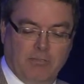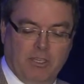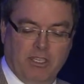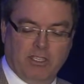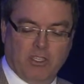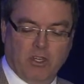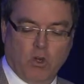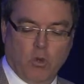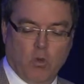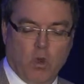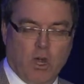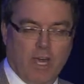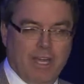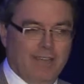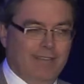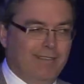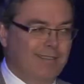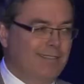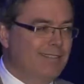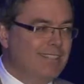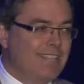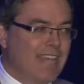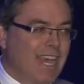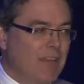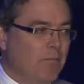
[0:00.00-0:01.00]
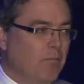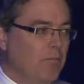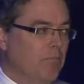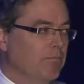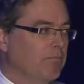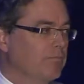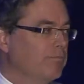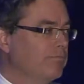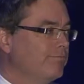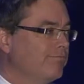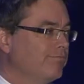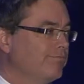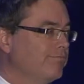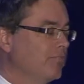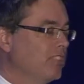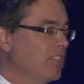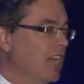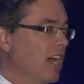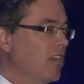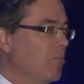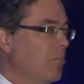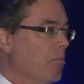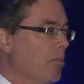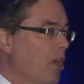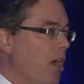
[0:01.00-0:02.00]
These are 1
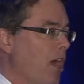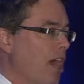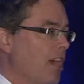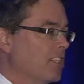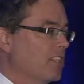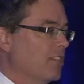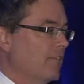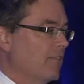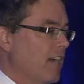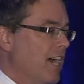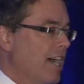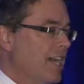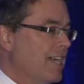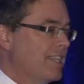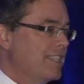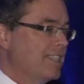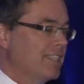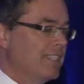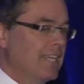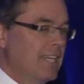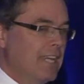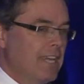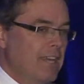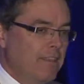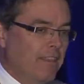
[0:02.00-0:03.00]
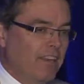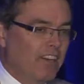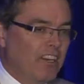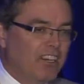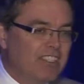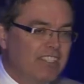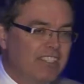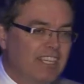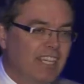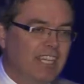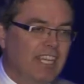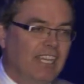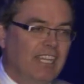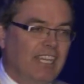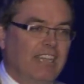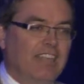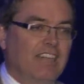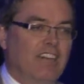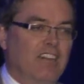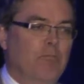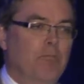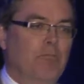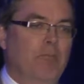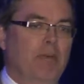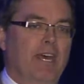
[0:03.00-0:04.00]
10-ton blocks of ice that are digging
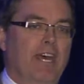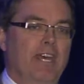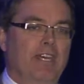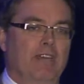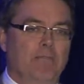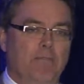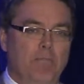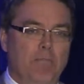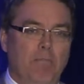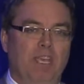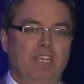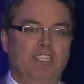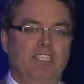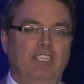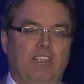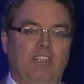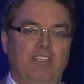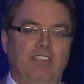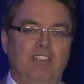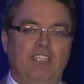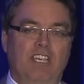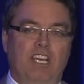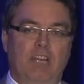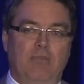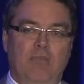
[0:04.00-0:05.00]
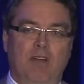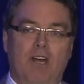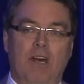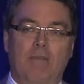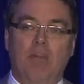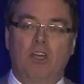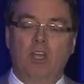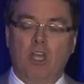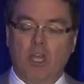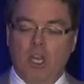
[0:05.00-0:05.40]
into the bed, mixing the sediment up,